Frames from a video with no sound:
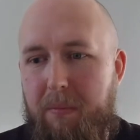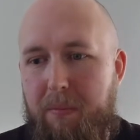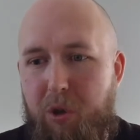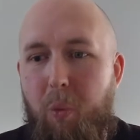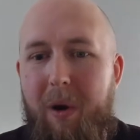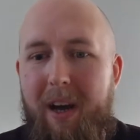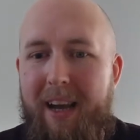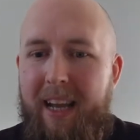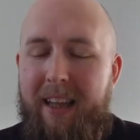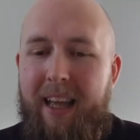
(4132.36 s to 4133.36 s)
somewhere
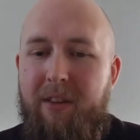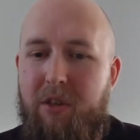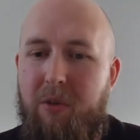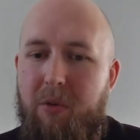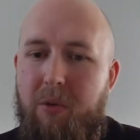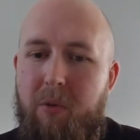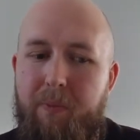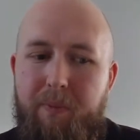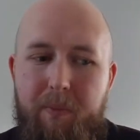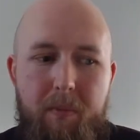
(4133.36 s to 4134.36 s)
into
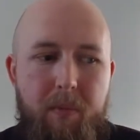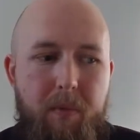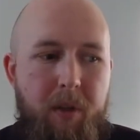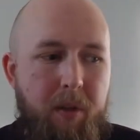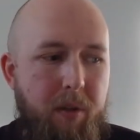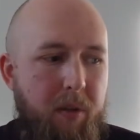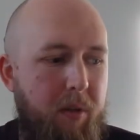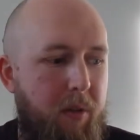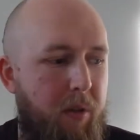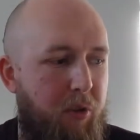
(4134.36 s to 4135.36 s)

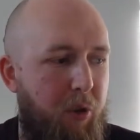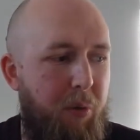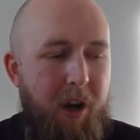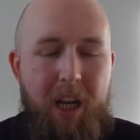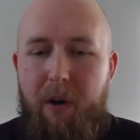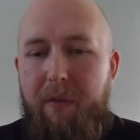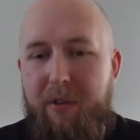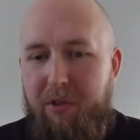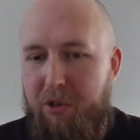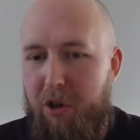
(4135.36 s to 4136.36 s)
some kind of
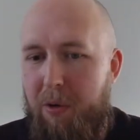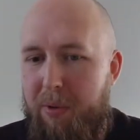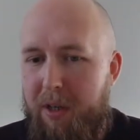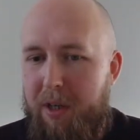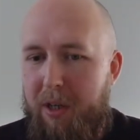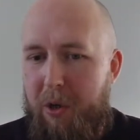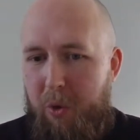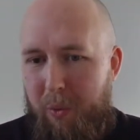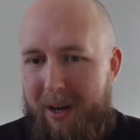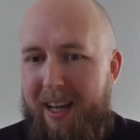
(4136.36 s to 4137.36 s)
office job,
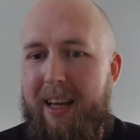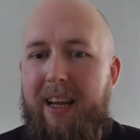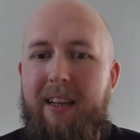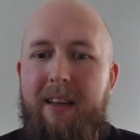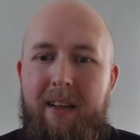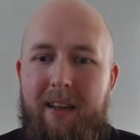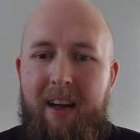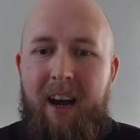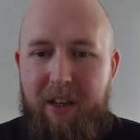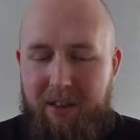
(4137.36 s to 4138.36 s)
where then
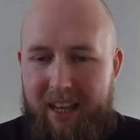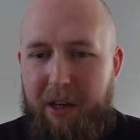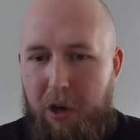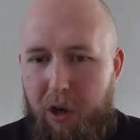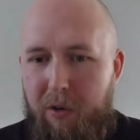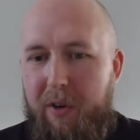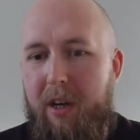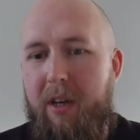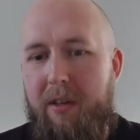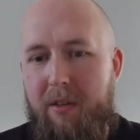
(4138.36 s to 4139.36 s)
I could take
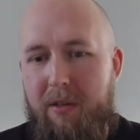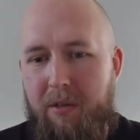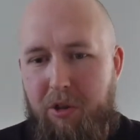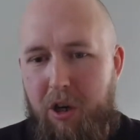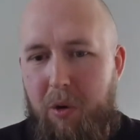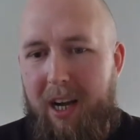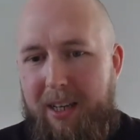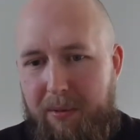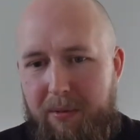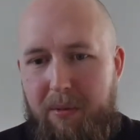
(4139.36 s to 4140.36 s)
over show what
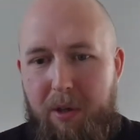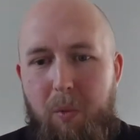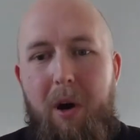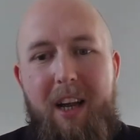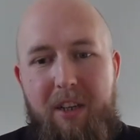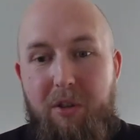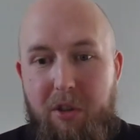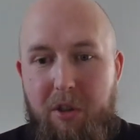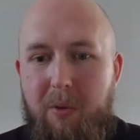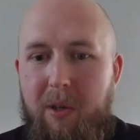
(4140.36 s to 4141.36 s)
I can
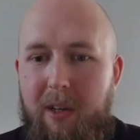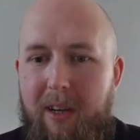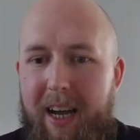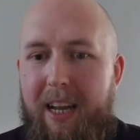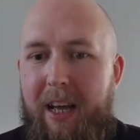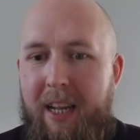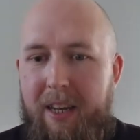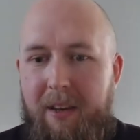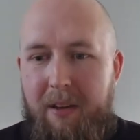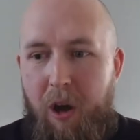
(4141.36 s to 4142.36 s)
do,
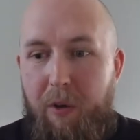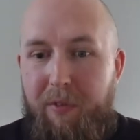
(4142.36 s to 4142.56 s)
and hopefully